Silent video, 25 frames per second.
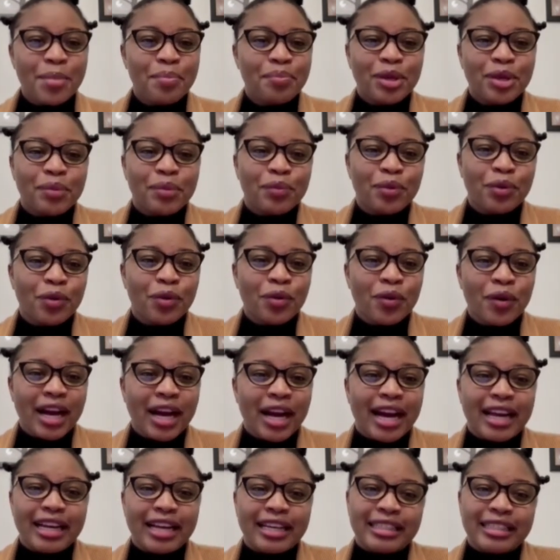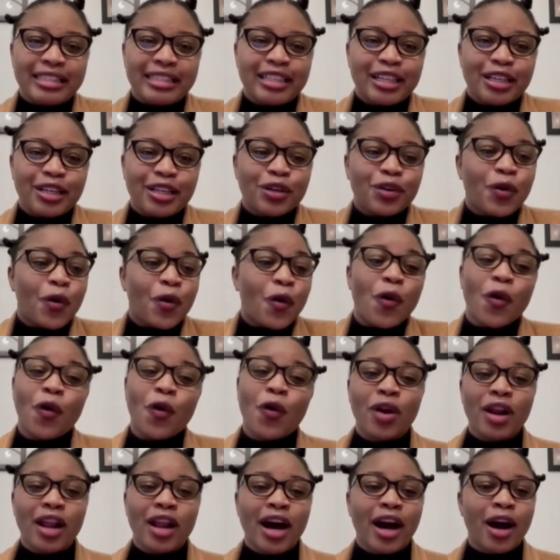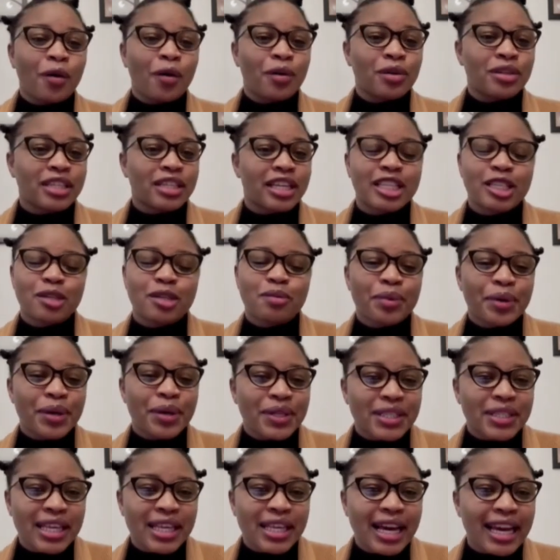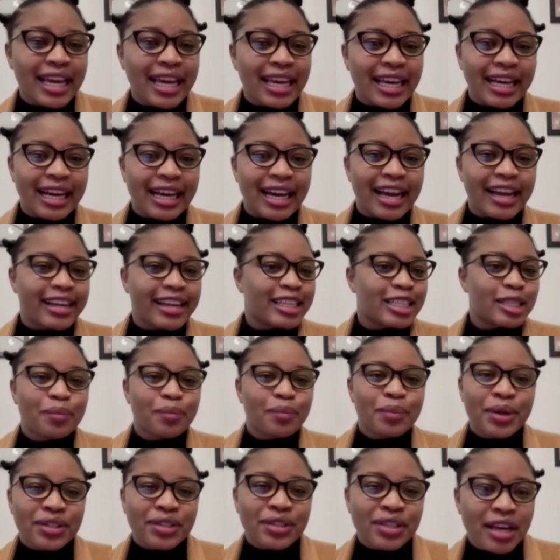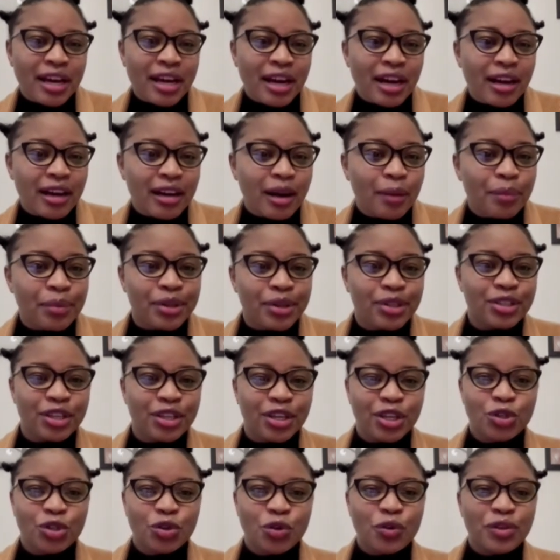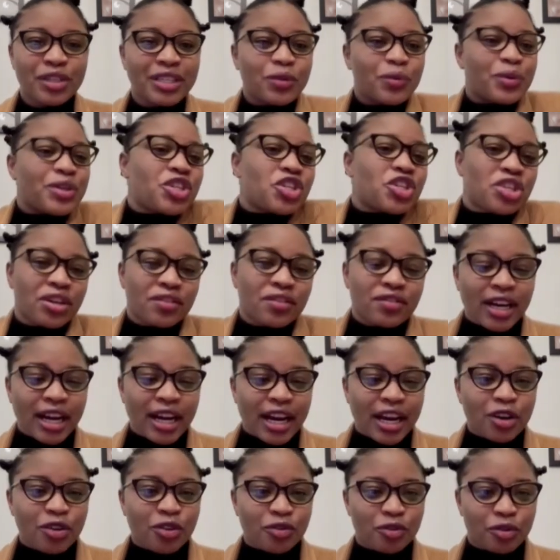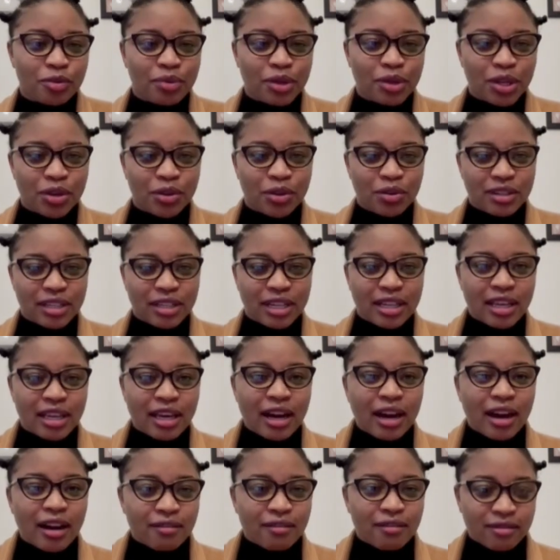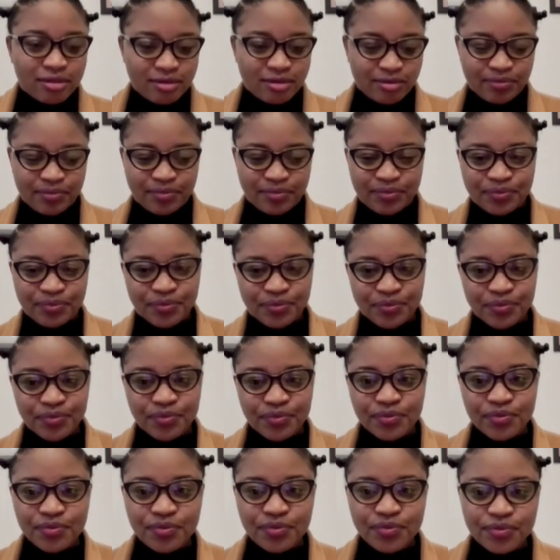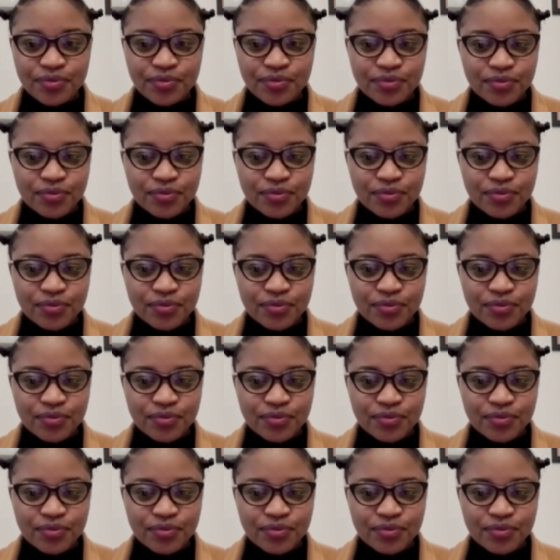people can go all out, express their anger, express their appreciation, whichever kind of opinions that they have. Yeah.